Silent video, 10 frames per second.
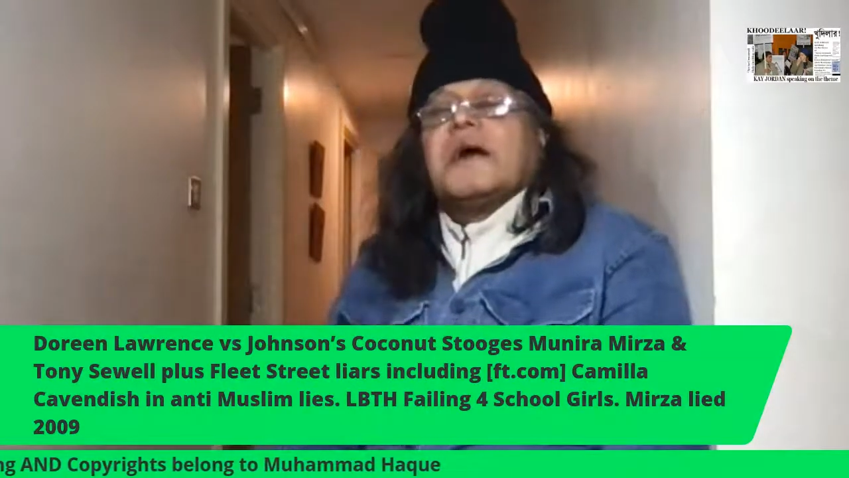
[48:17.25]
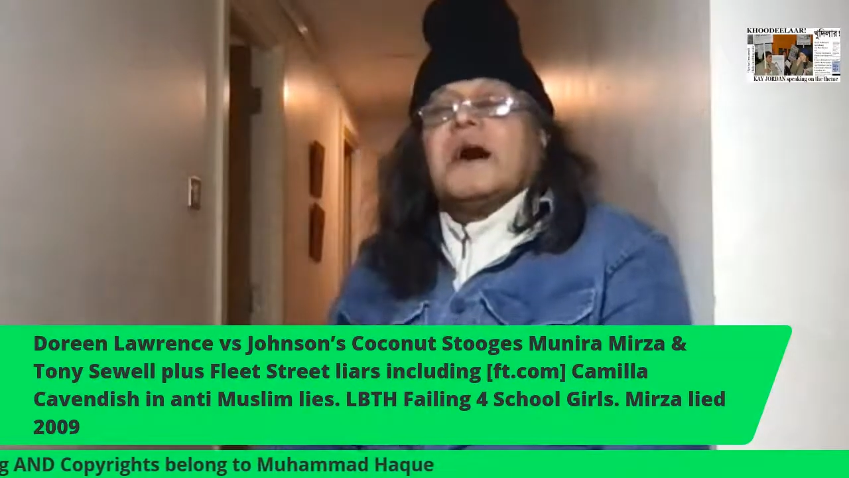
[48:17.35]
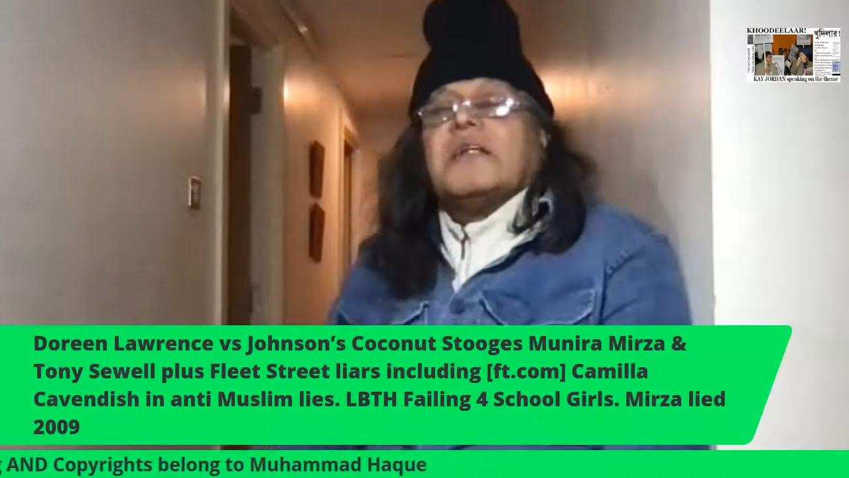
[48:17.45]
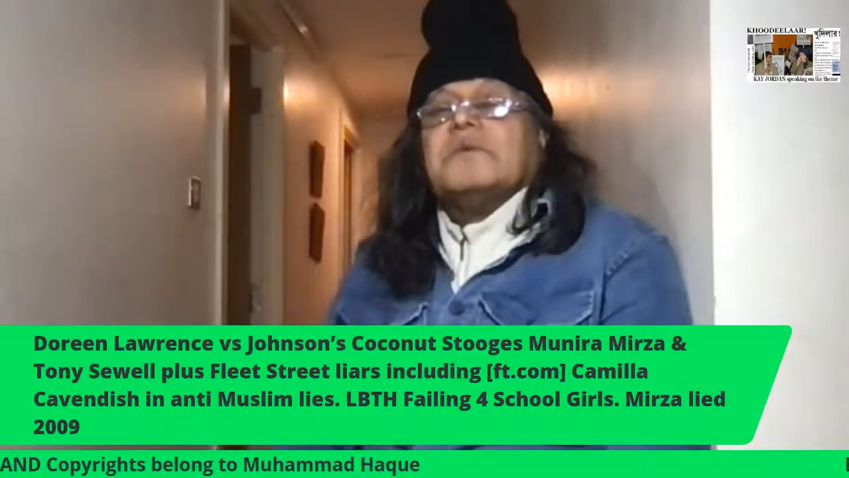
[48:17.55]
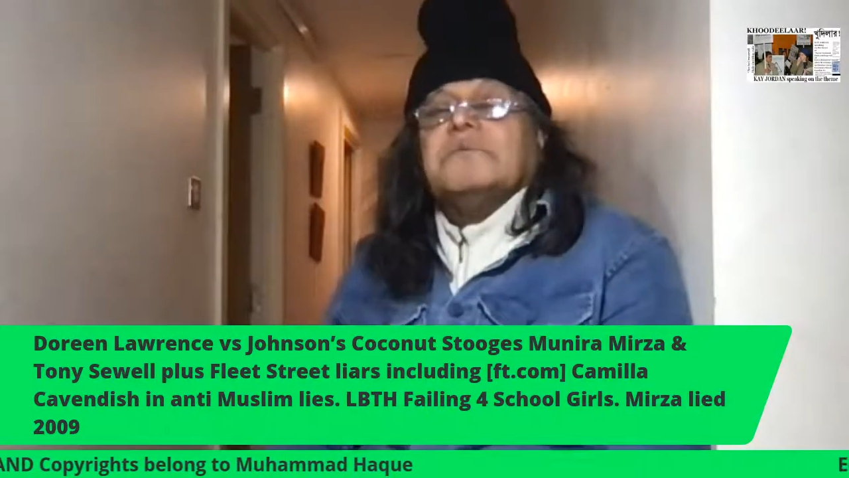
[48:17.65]

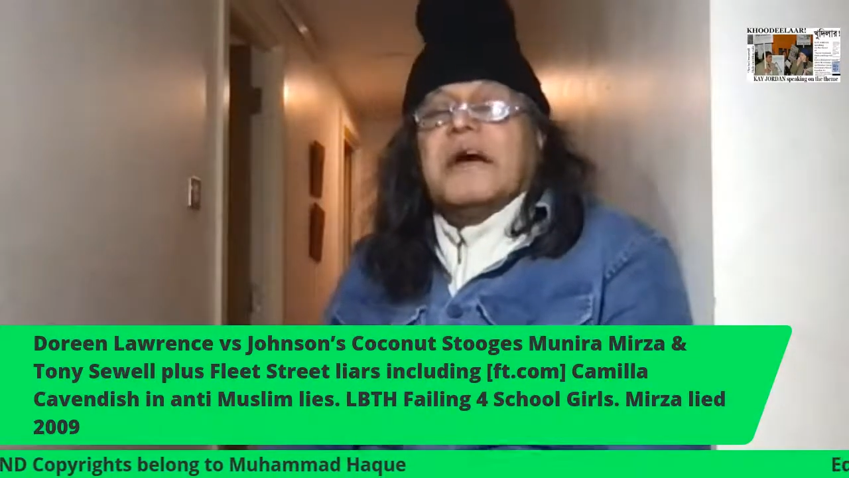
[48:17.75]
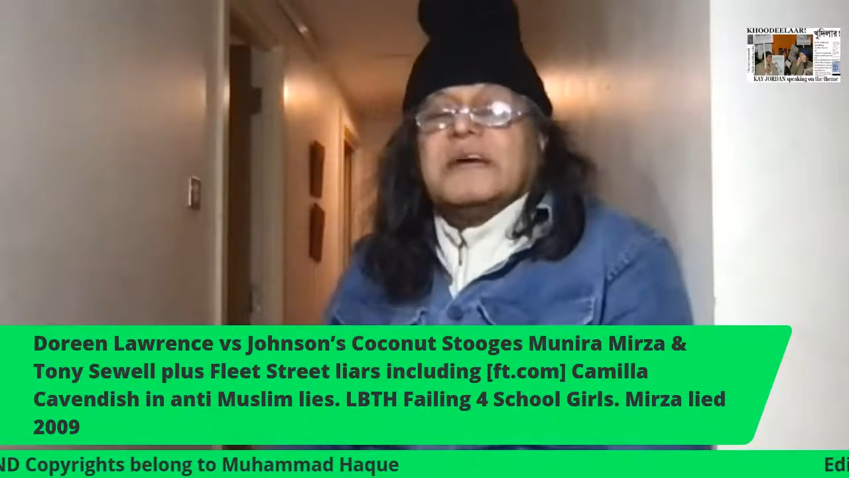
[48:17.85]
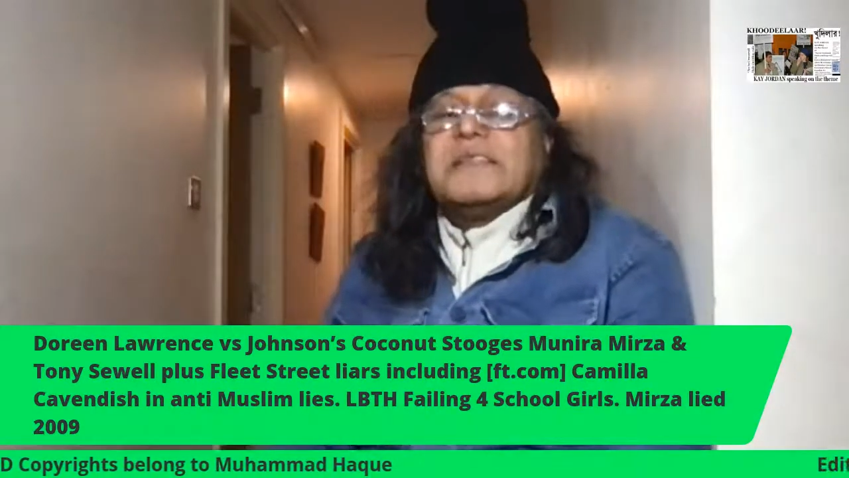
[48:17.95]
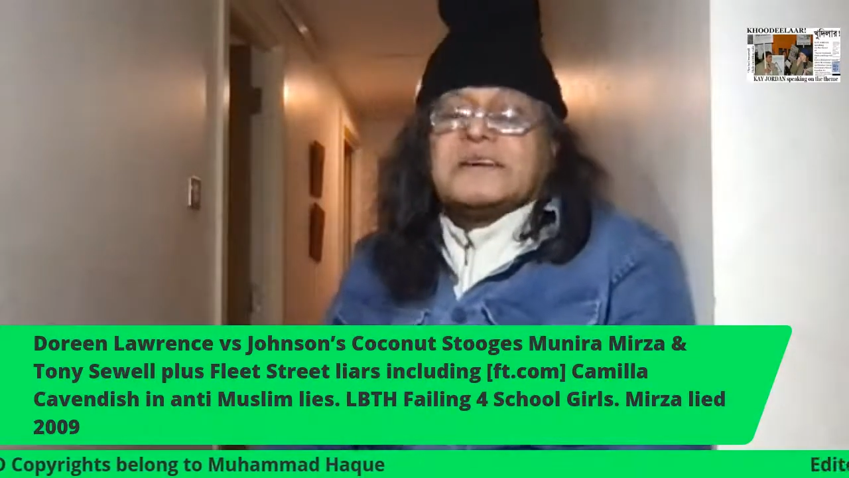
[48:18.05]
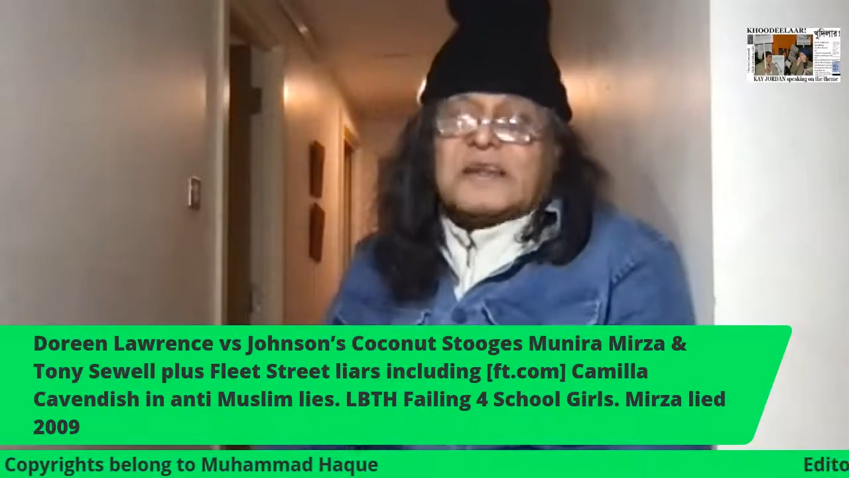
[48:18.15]
kind of
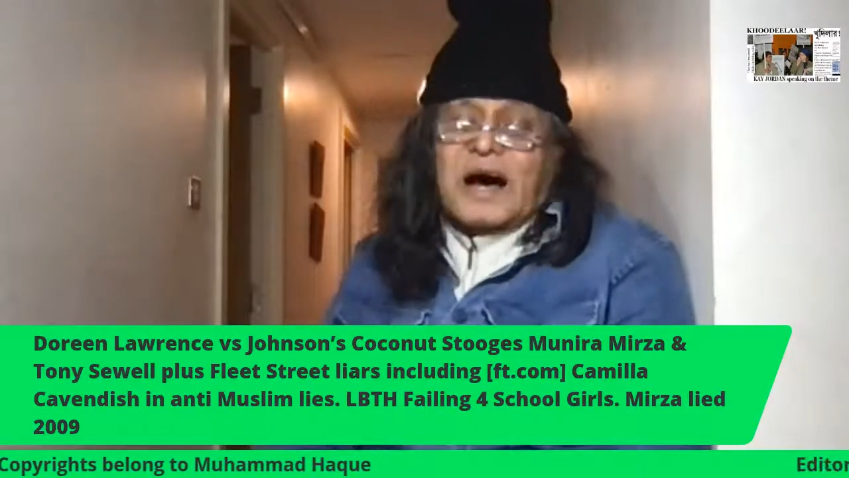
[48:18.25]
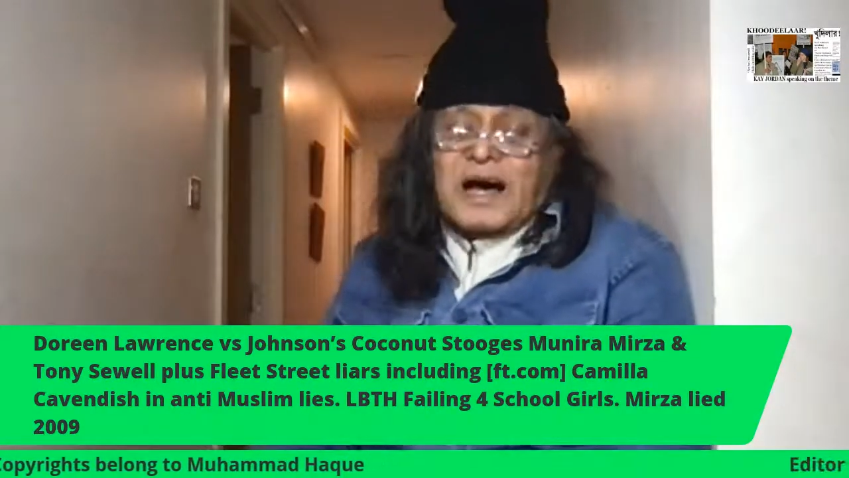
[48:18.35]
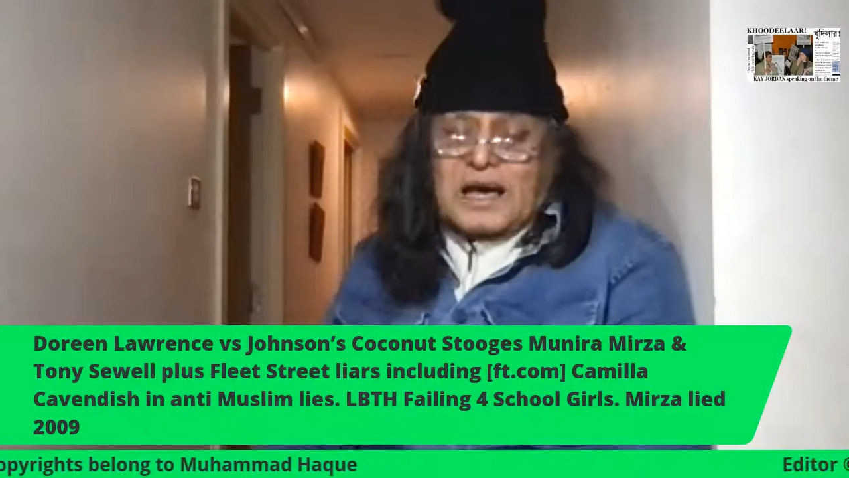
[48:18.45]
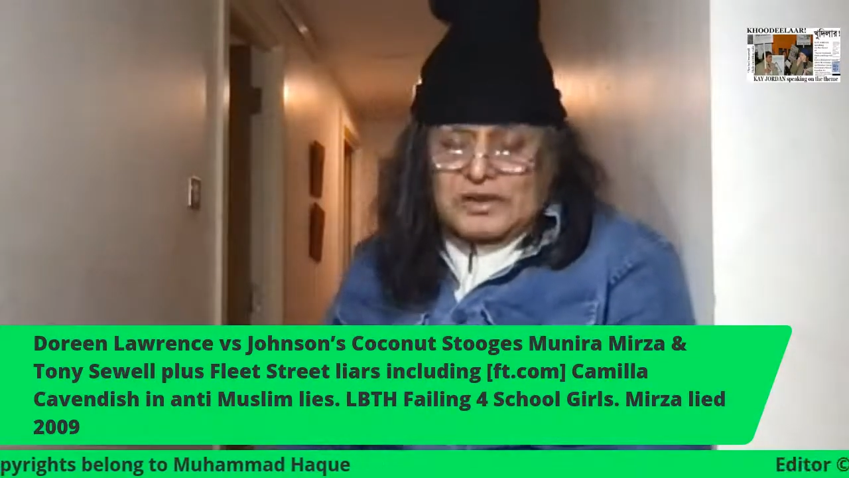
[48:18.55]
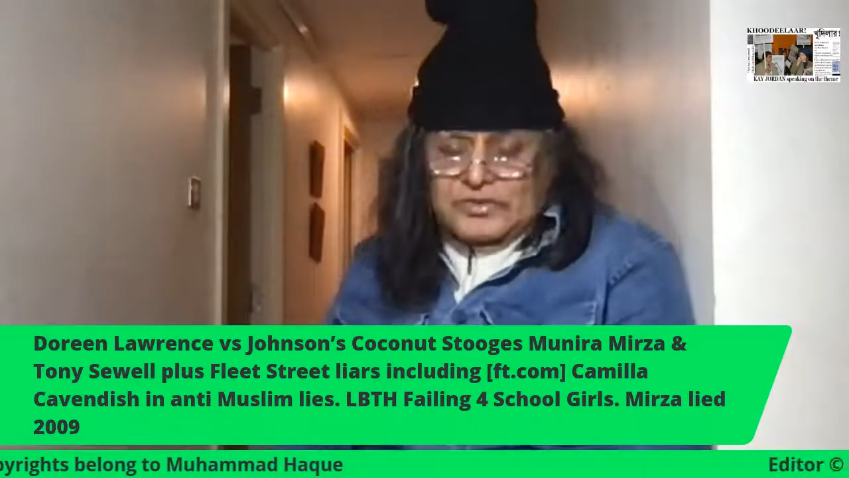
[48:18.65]
make the
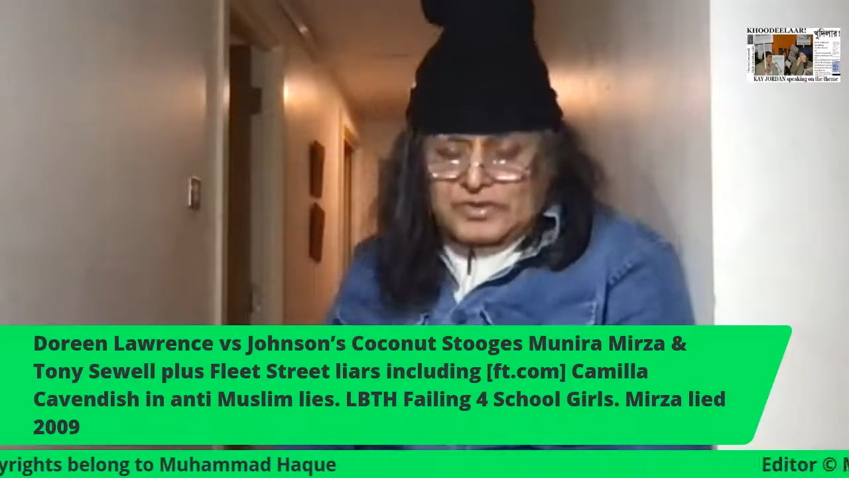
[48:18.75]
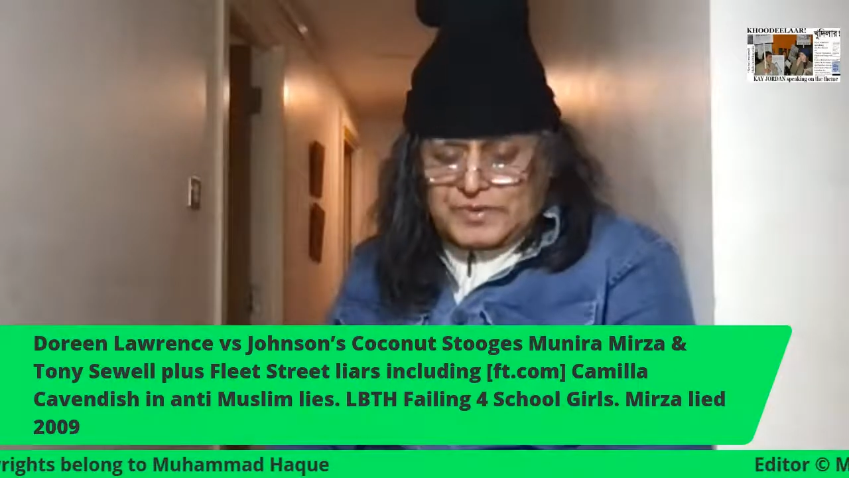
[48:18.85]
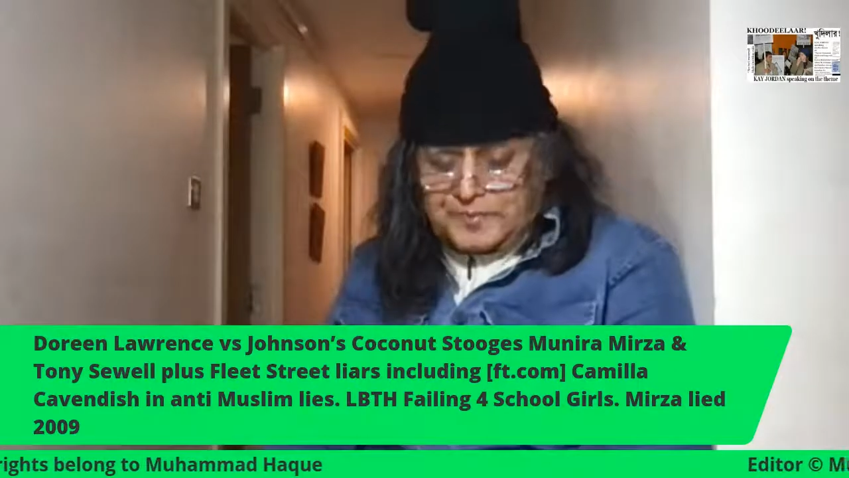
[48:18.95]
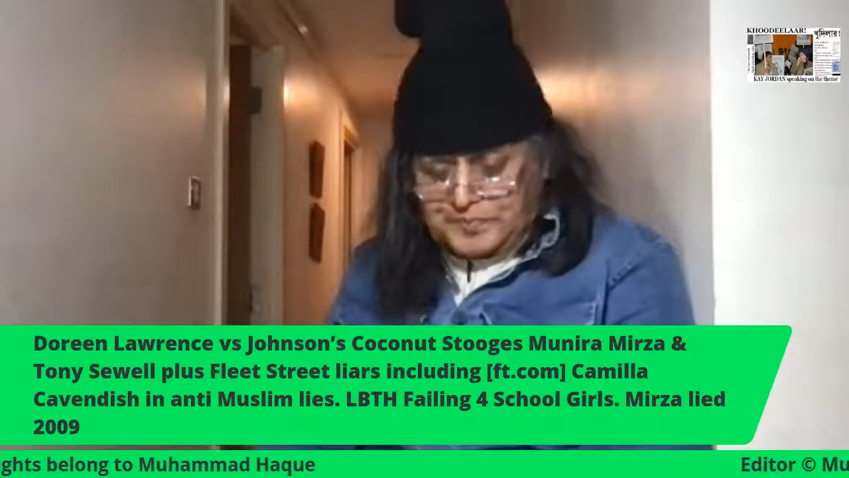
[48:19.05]
denials